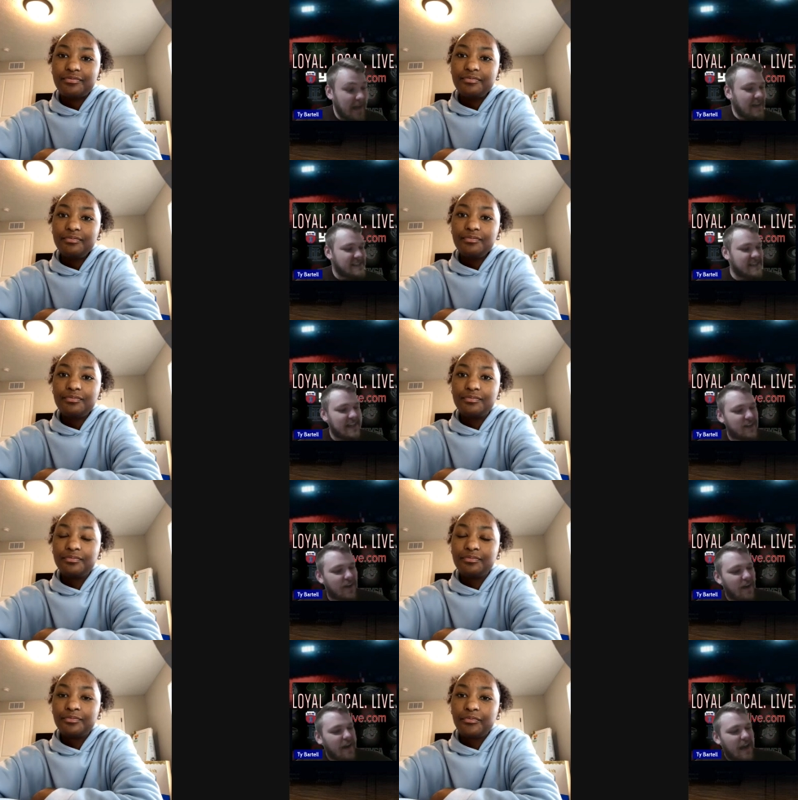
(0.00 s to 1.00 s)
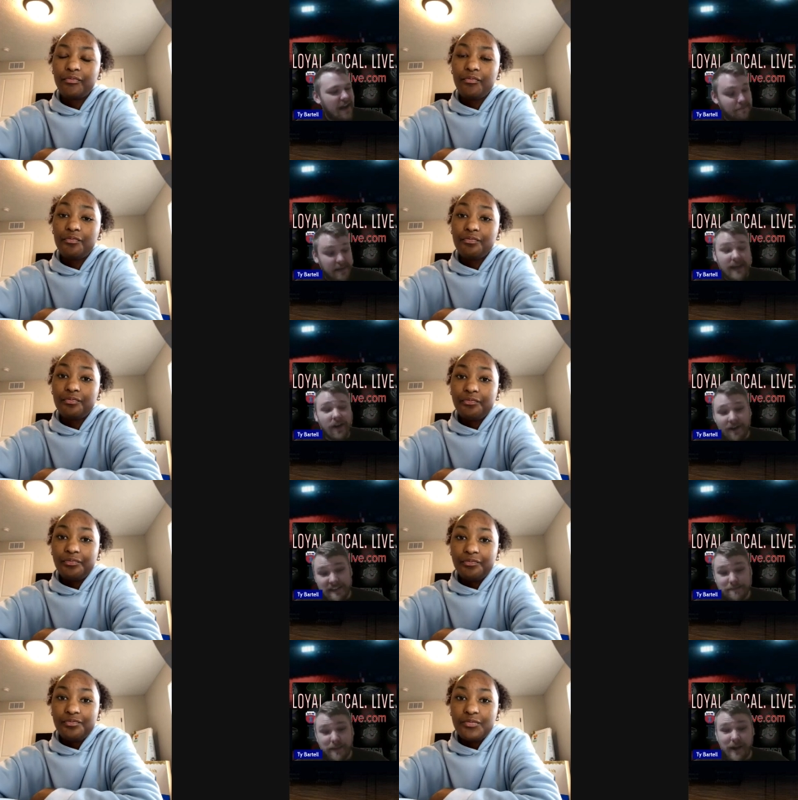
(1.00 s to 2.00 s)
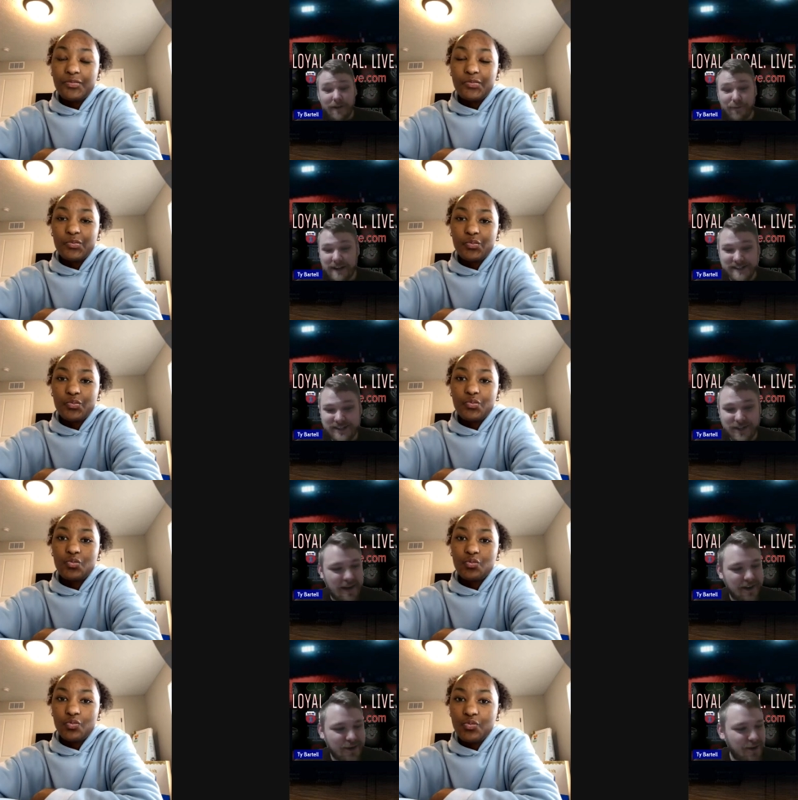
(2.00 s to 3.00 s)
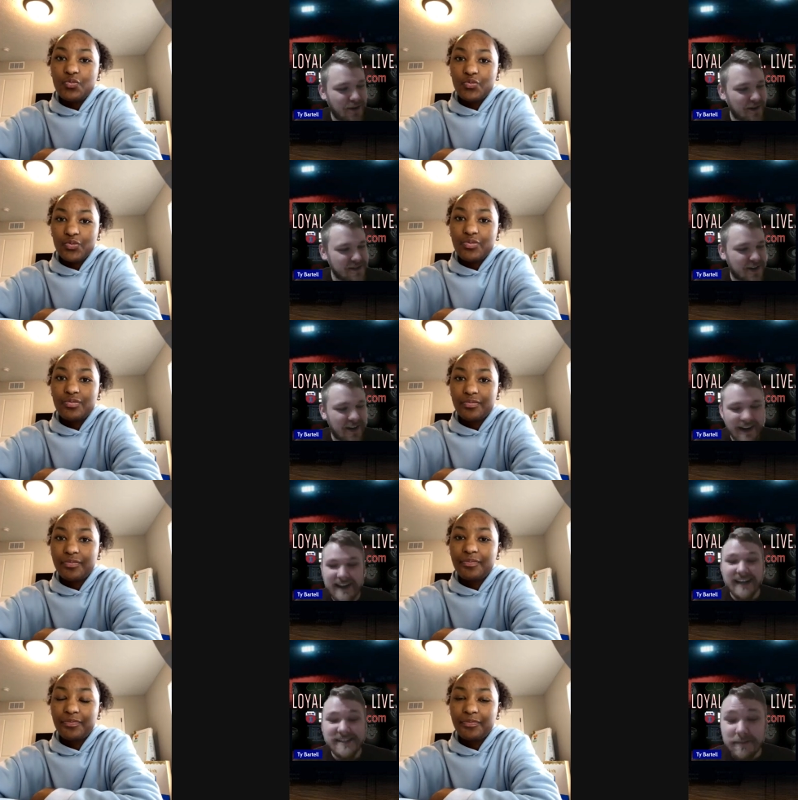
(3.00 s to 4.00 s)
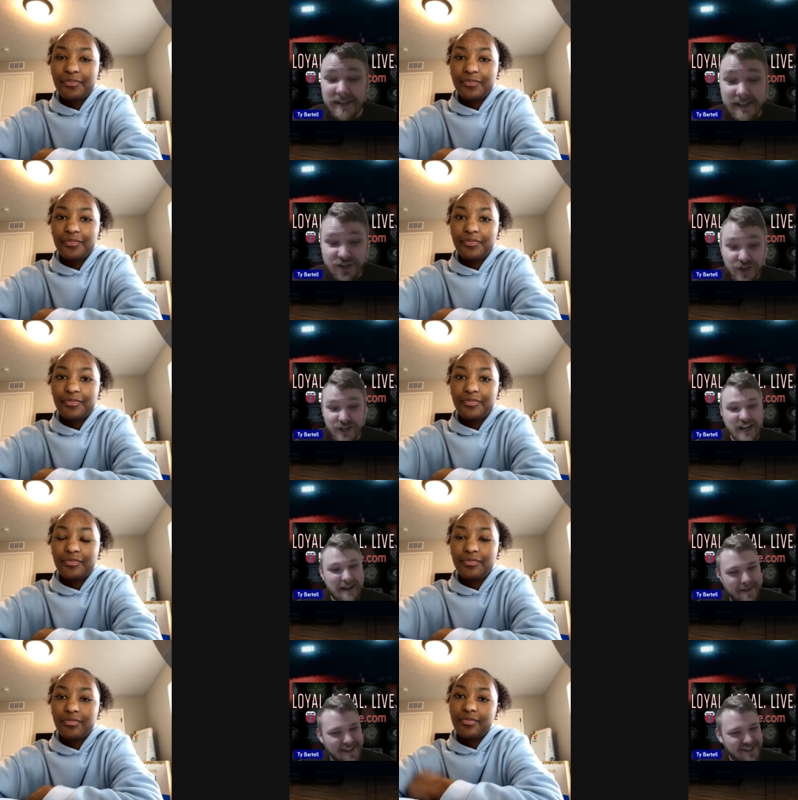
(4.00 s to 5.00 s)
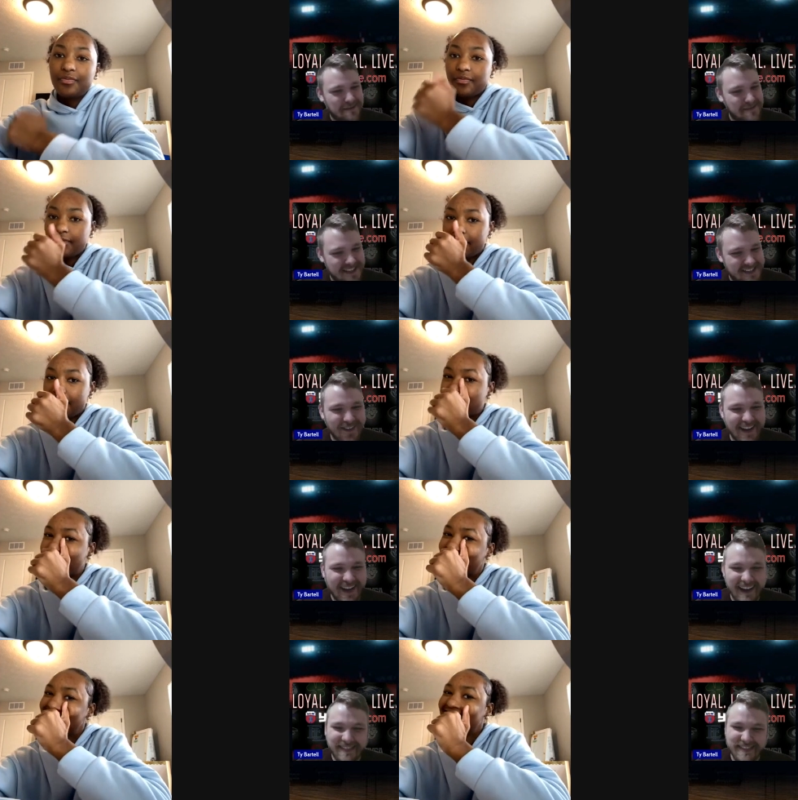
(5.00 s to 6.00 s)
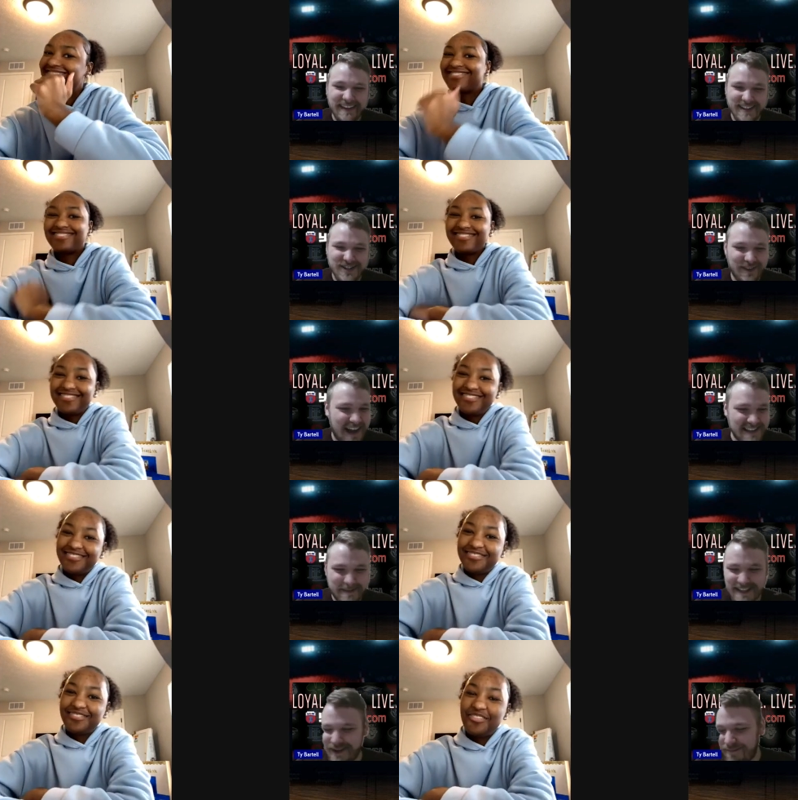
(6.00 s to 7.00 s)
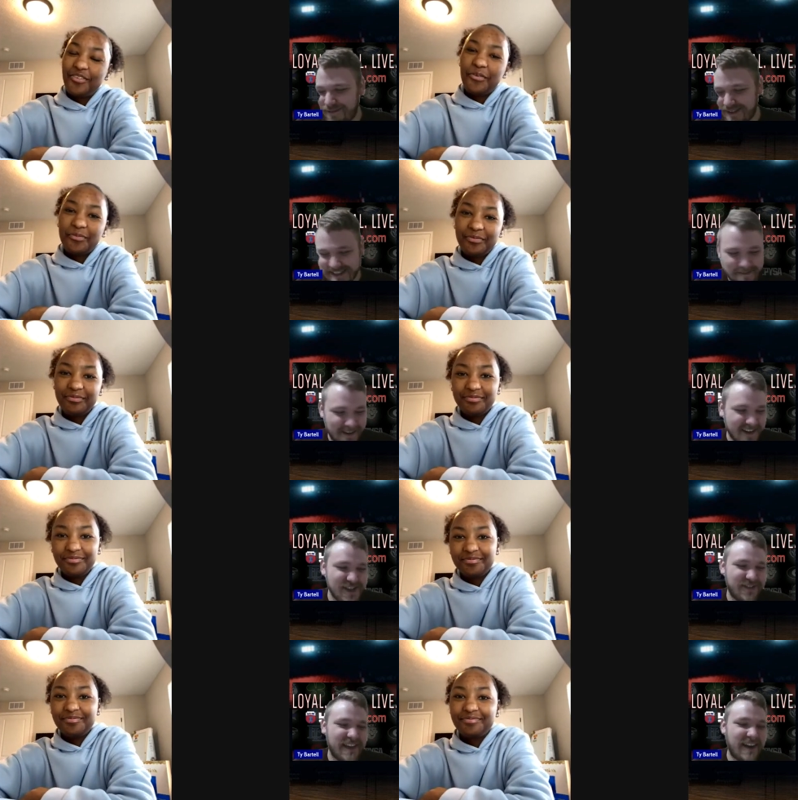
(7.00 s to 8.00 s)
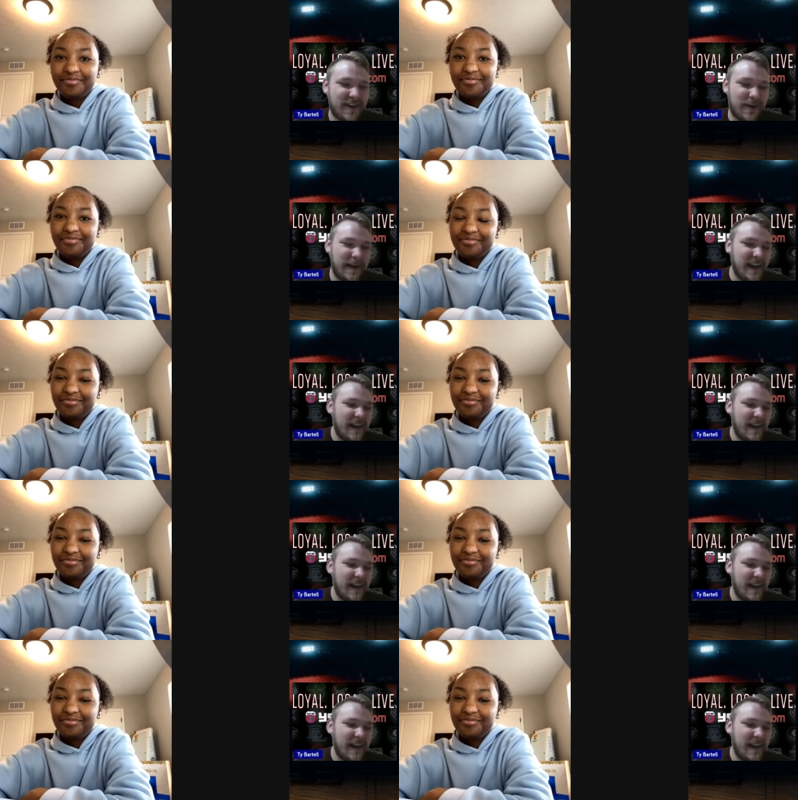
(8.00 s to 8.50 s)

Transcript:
Speaker 1: a senior and being on these playoff runs too. I know you girls are accustomed to district championships. That's only a, a thing that you guys have been doing for some years over there at Hoban.